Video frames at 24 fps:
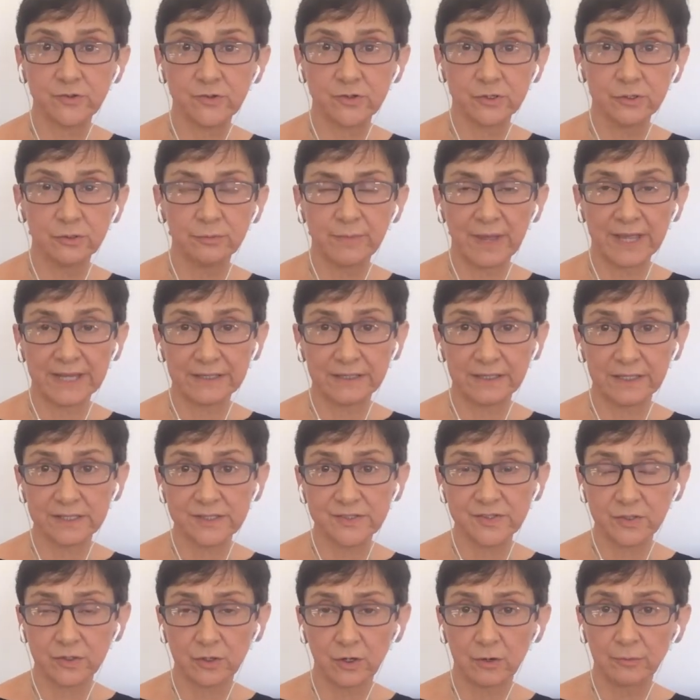true, Magda.
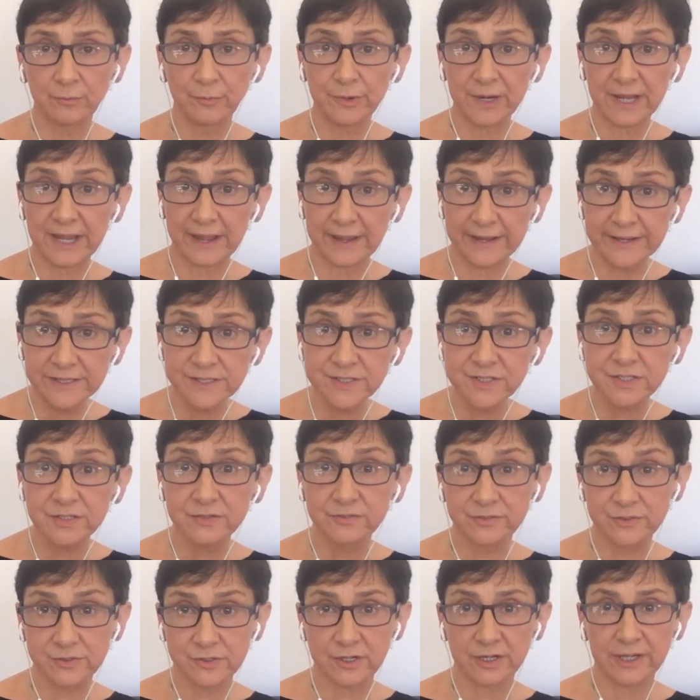It's a
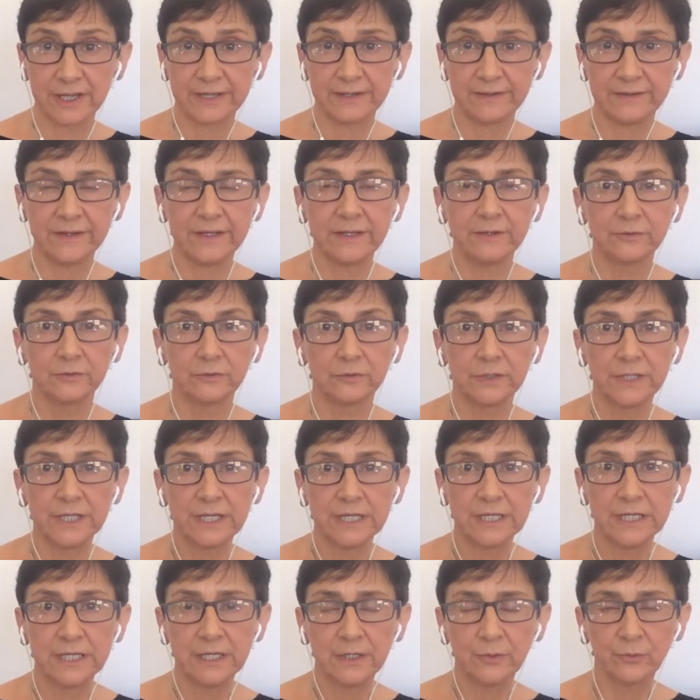comprehensive trade deal,
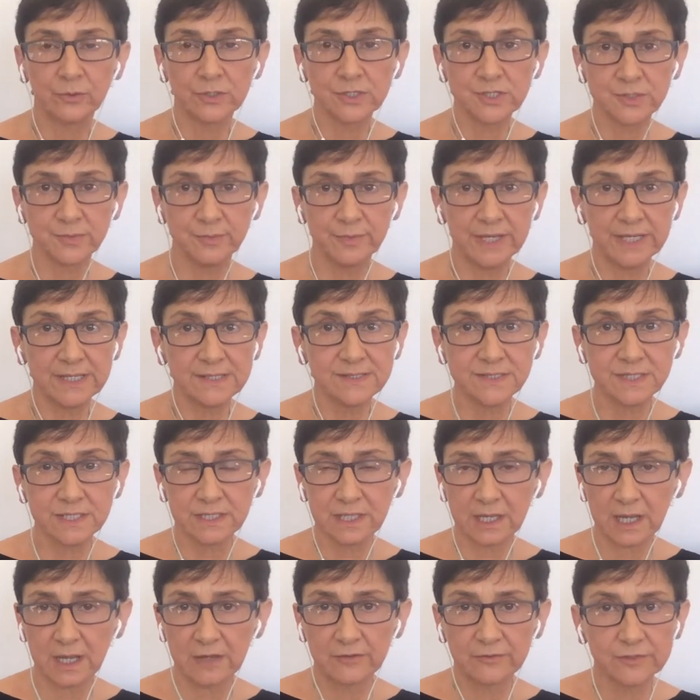which means
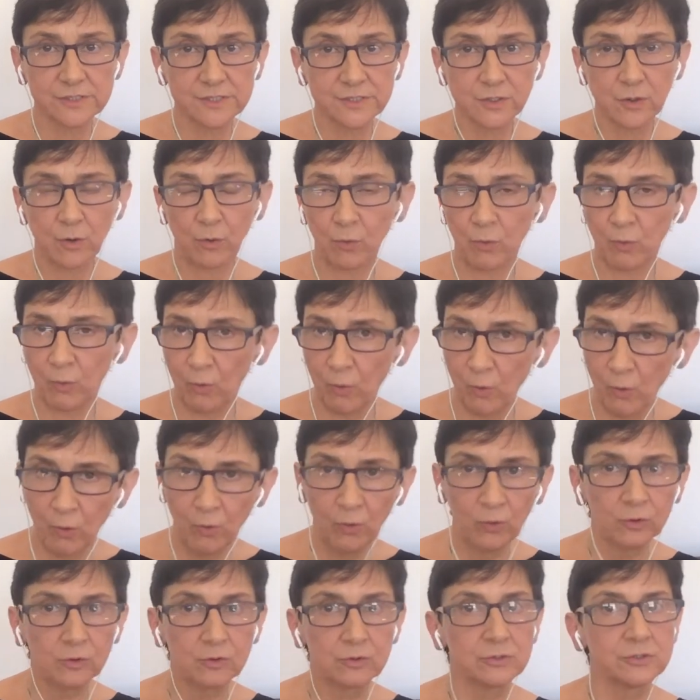it covers
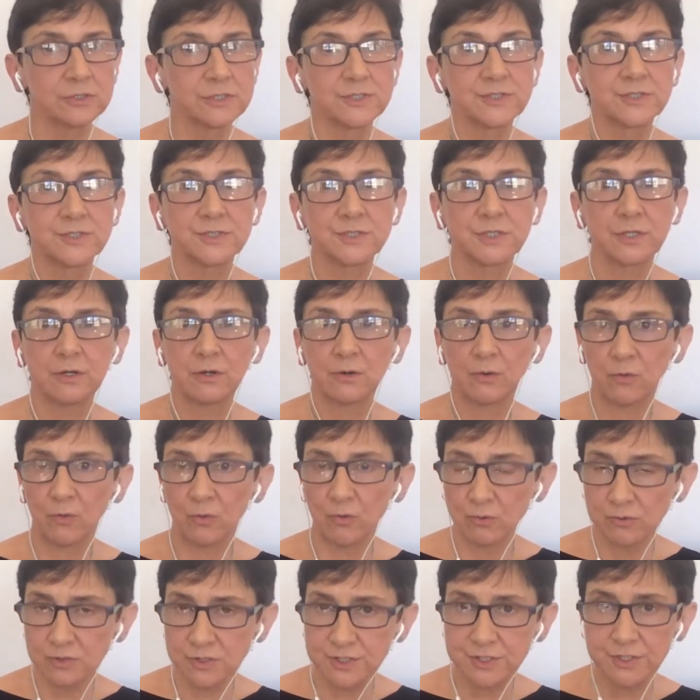all goods,
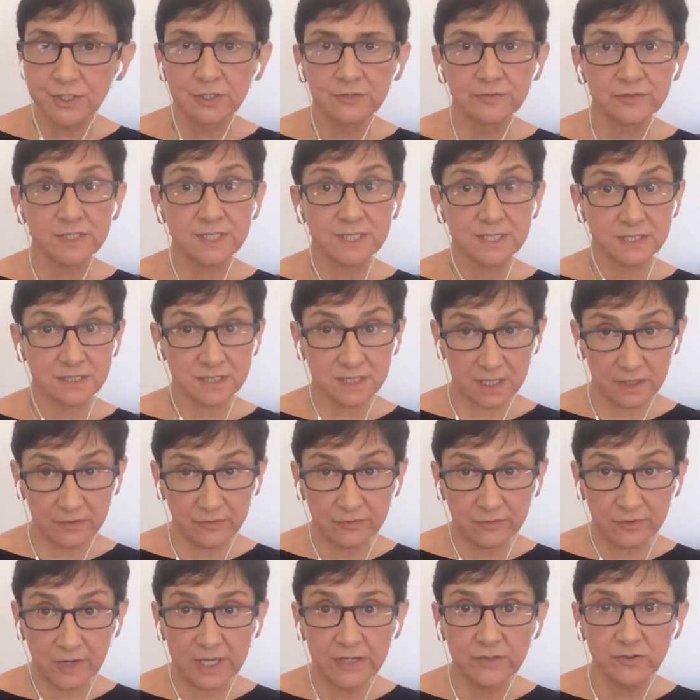all services
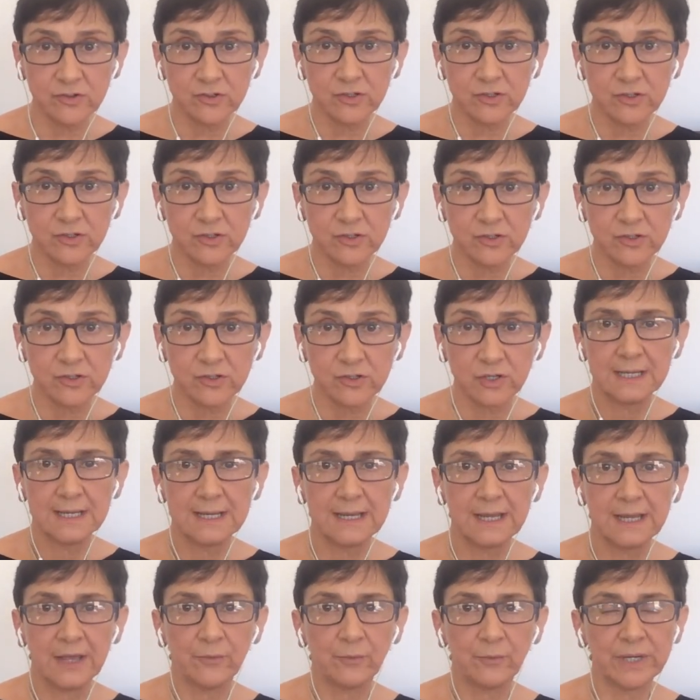eventually.
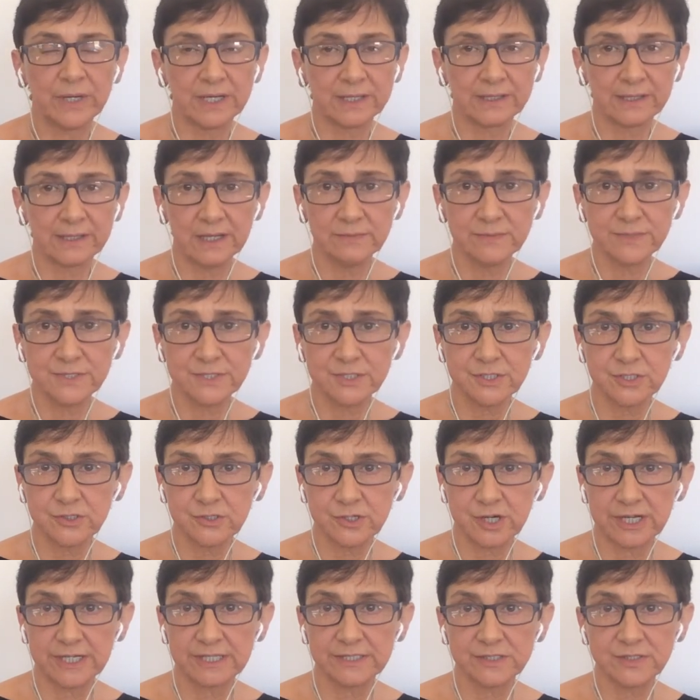When it comes to
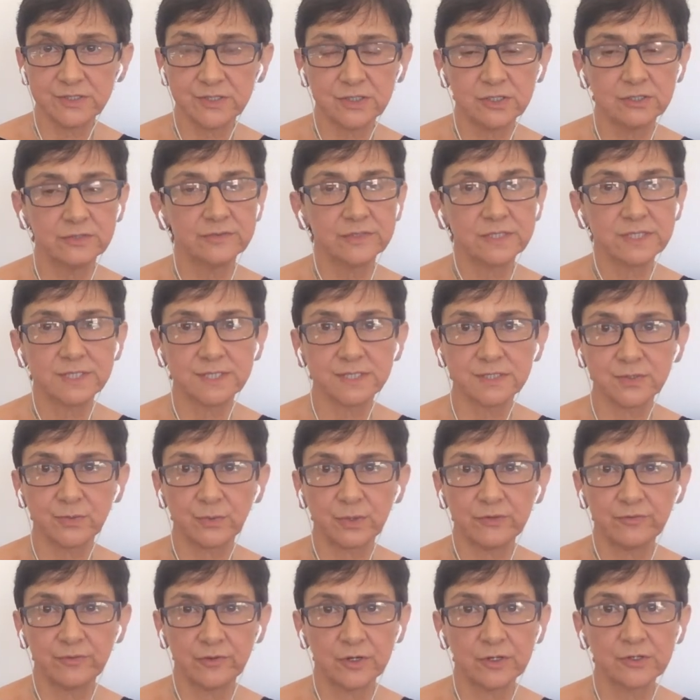trade and services,
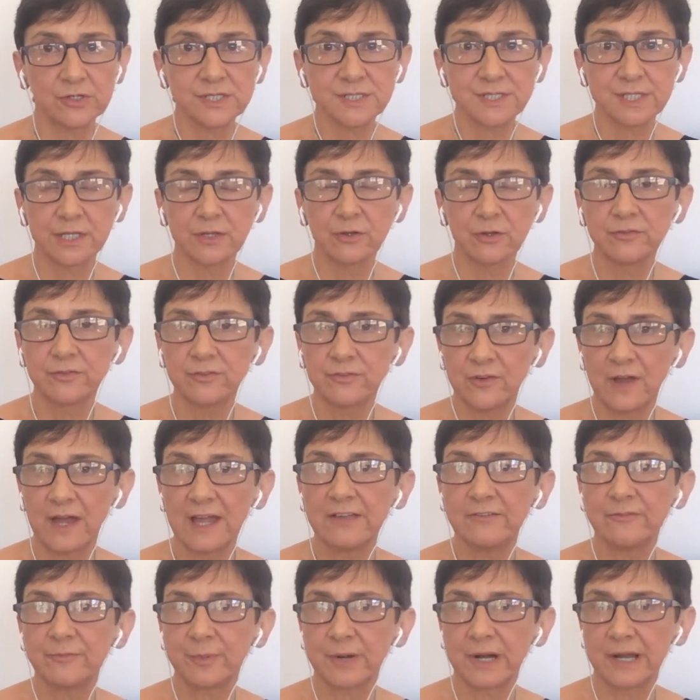we're focusing on
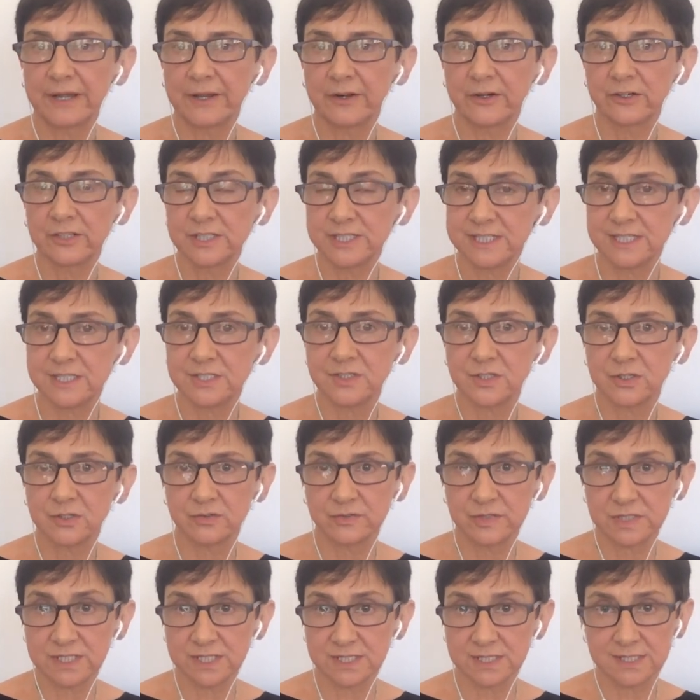five priority
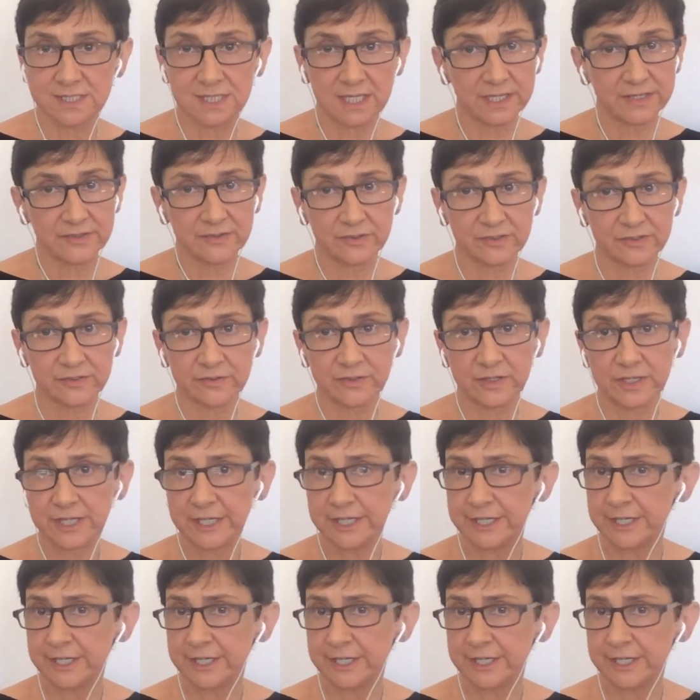services sectors: